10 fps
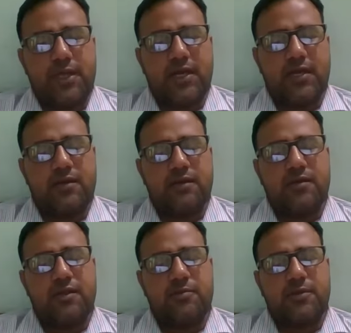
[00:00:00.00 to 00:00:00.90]
and
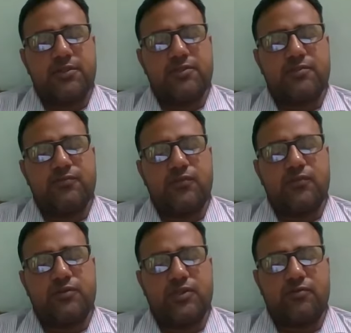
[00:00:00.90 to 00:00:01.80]
remains for
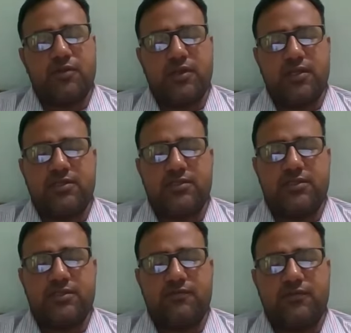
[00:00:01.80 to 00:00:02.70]
several days,
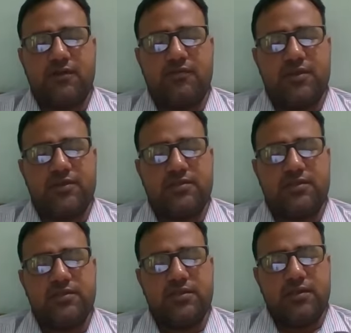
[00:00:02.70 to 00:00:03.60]
5 days.
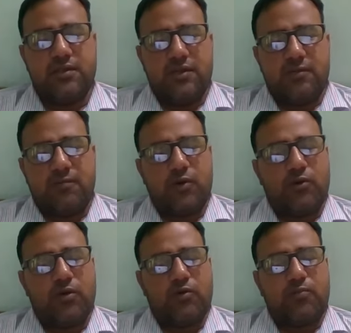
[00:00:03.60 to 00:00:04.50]

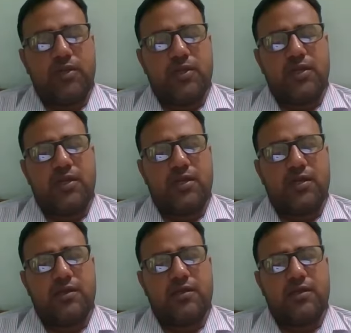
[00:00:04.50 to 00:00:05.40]
Flower opening and
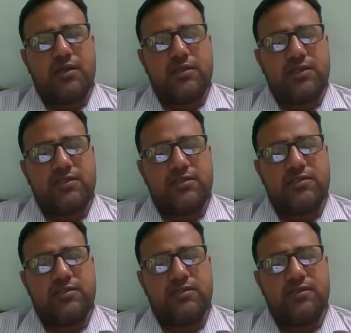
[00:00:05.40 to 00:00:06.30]

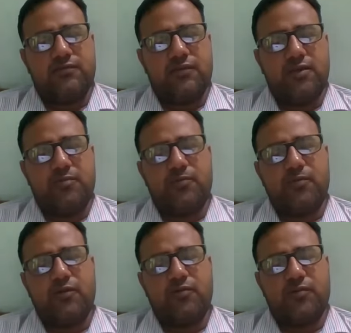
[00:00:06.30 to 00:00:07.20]
anthesis will be
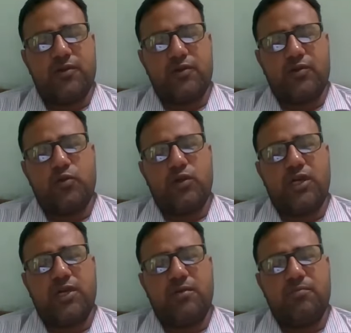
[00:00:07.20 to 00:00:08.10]
from 2
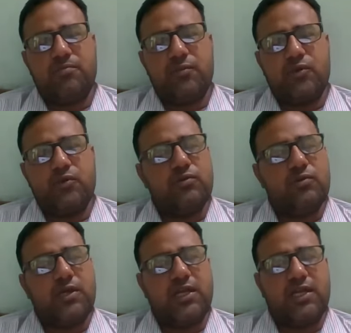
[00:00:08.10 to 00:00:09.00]
a.m. to
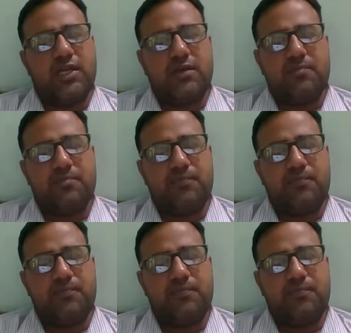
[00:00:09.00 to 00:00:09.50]
8 a.m.